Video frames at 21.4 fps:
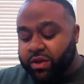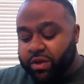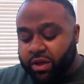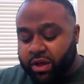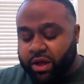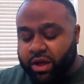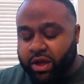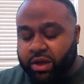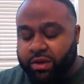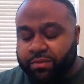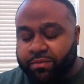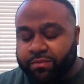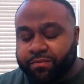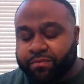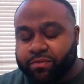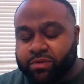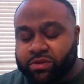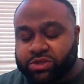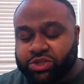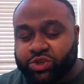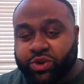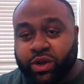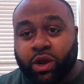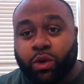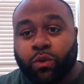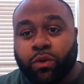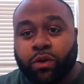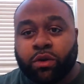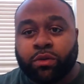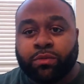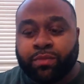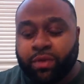um, trick
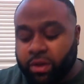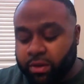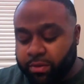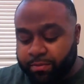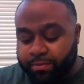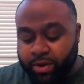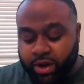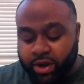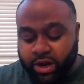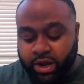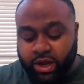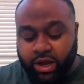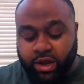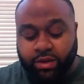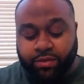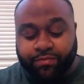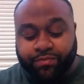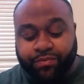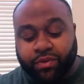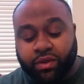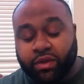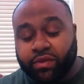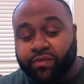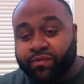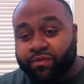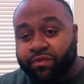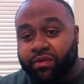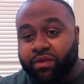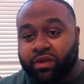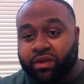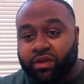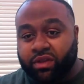worm, but um,
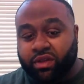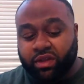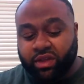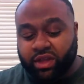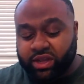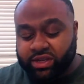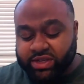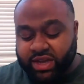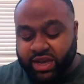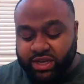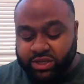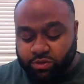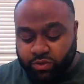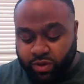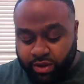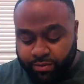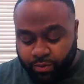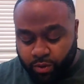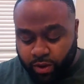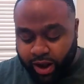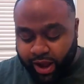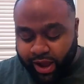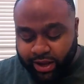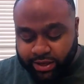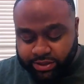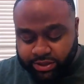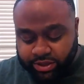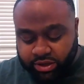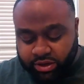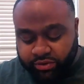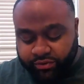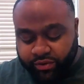this has way more
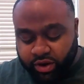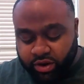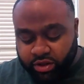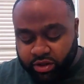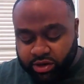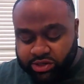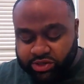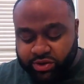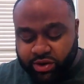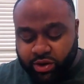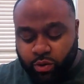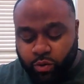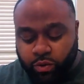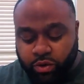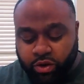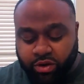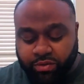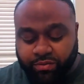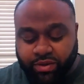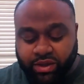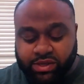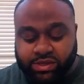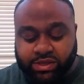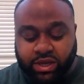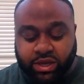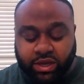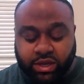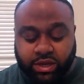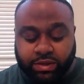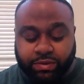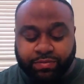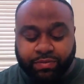action than a regular trick worm. This
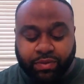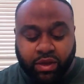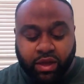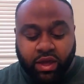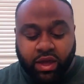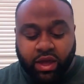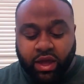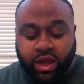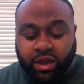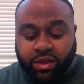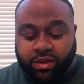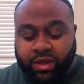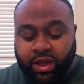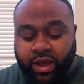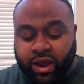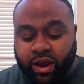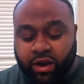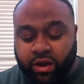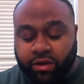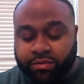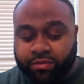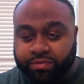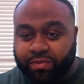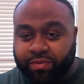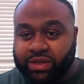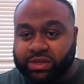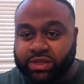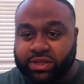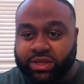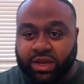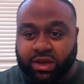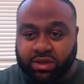uh, the air
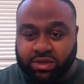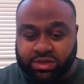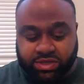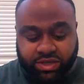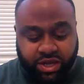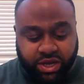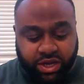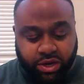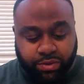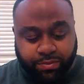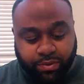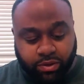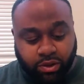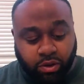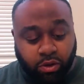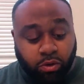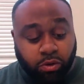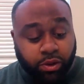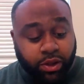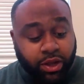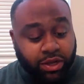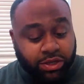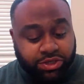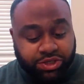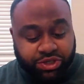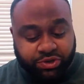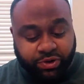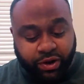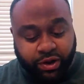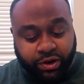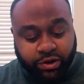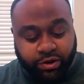makes the tail stand up a whole lot
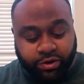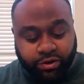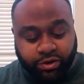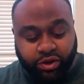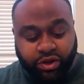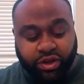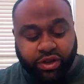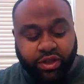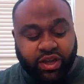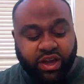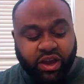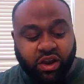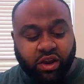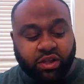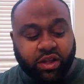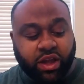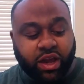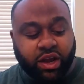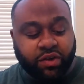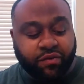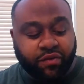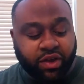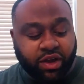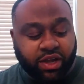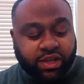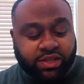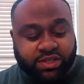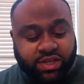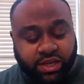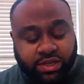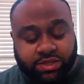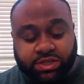straighter. You can Carolina rig
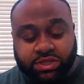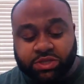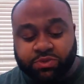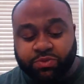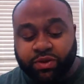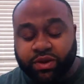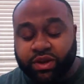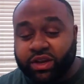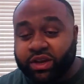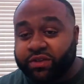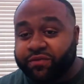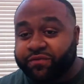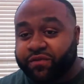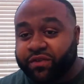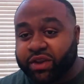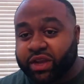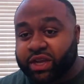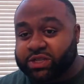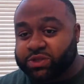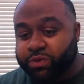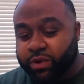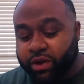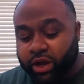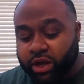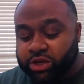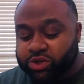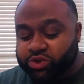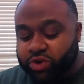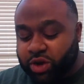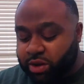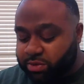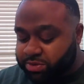it, Texas rig it, finesse rig
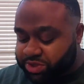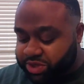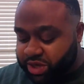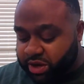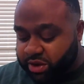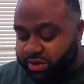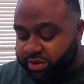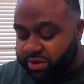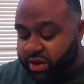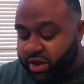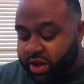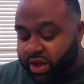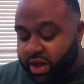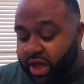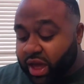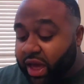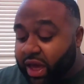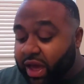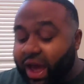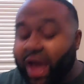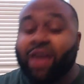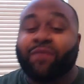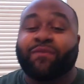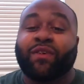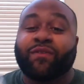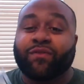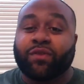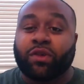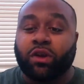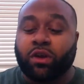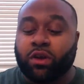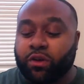it, drop shot. I've
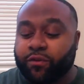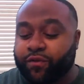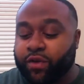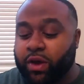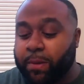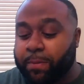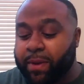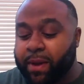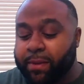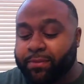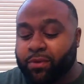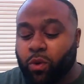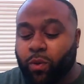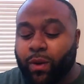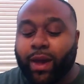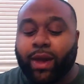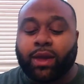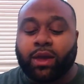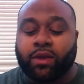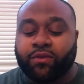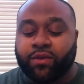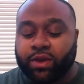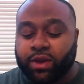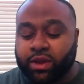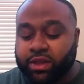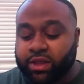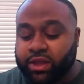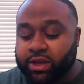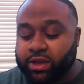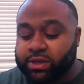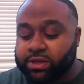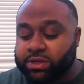even heard of uh, people wacky
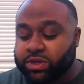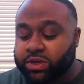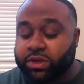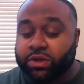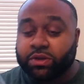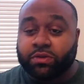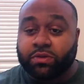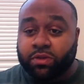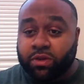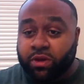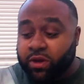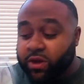rigging these, so